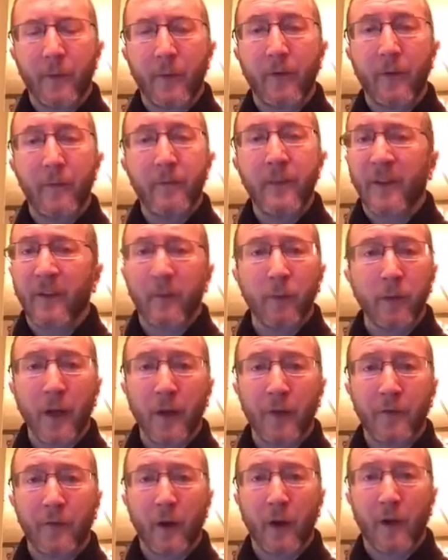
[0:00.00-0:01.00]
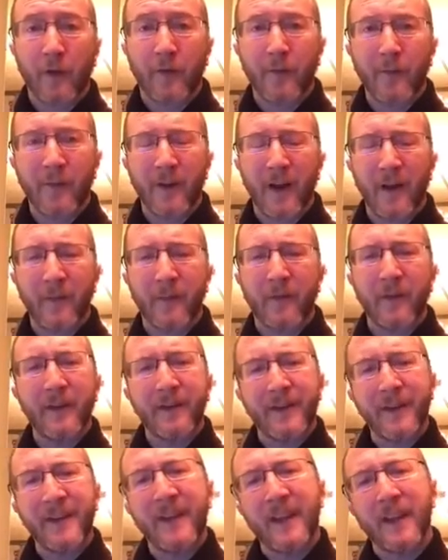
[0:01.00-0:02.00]
there was a missed blood draw, sometimes
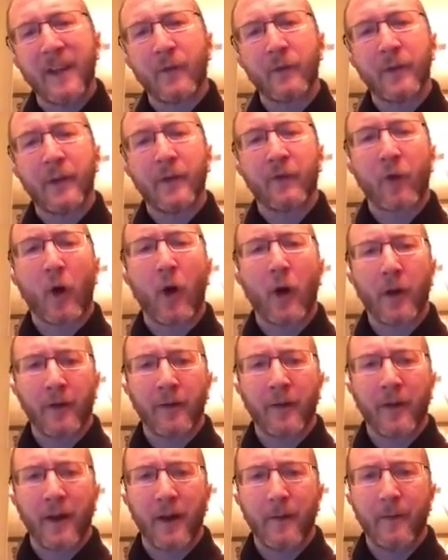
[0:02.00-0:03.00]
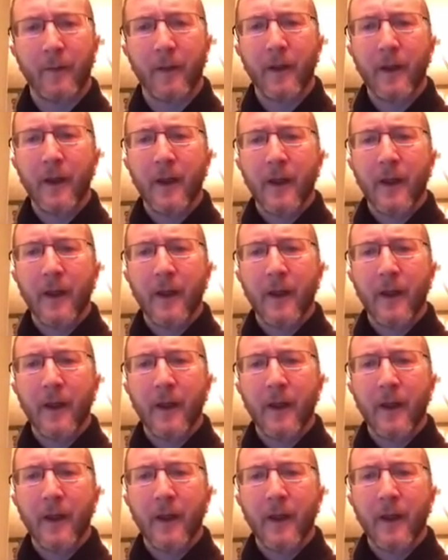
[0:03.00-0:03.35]
it didn't get redrawn in time.